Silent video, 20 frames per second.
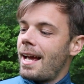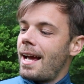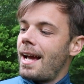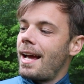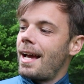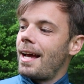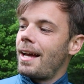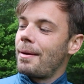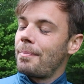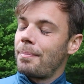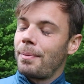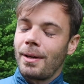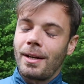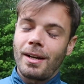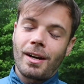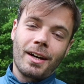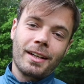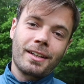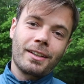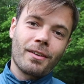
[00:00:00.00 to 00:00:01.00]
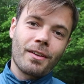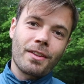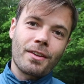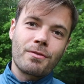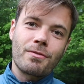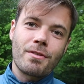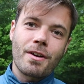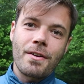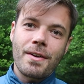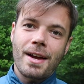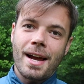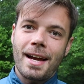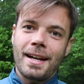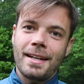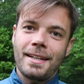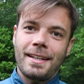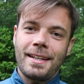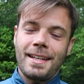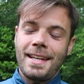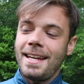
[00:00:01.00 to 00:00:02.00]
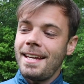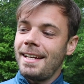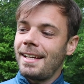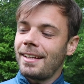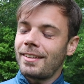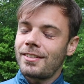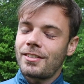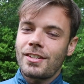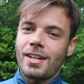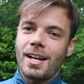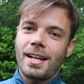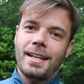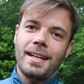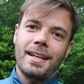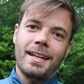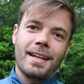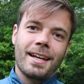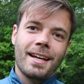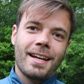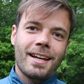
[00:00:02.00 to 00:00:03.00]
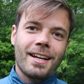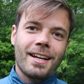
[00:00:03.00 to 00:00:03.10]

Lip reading: but I got the Rohan Helix jacket